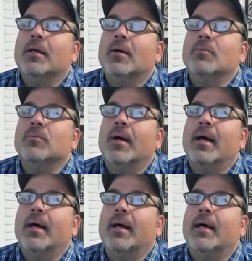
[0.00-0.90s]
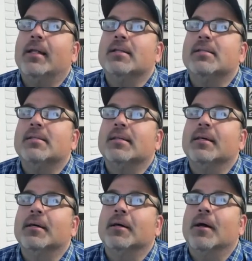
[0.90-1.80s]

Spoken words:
All right, let's see here.